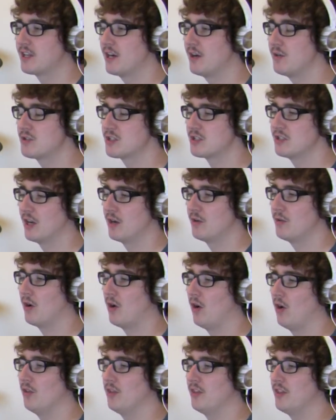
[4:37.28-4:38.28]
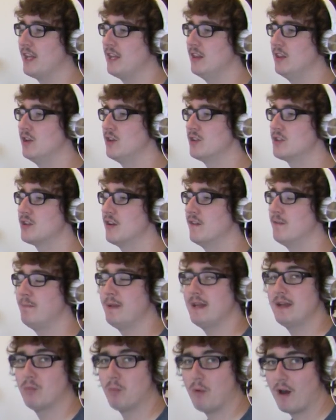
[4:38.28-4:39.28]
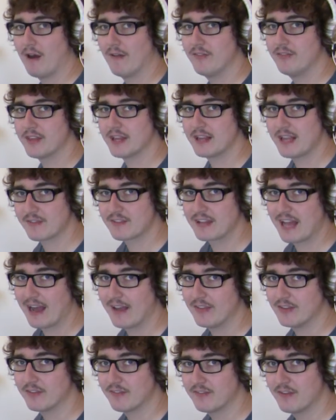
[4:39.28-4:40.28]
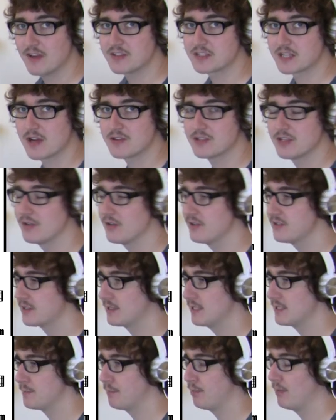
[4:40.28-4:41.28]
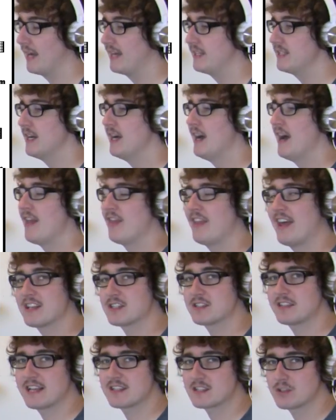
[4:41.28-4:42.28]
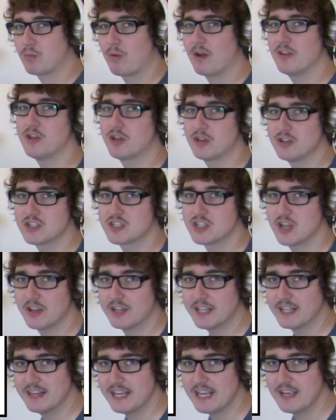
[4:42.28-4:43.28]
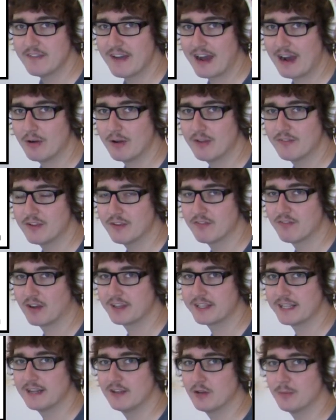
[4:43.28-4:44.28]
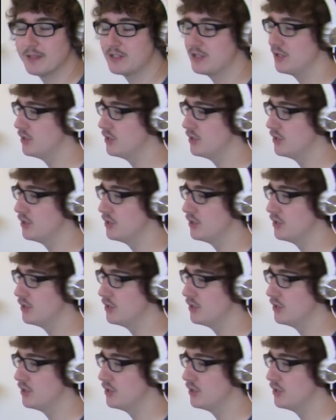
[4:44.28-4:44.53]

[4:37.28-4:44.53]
ghost note on the LUT of beat one, the left hand, the first ghost note that's played, that's the one you can certainly leave out if you find it a little bit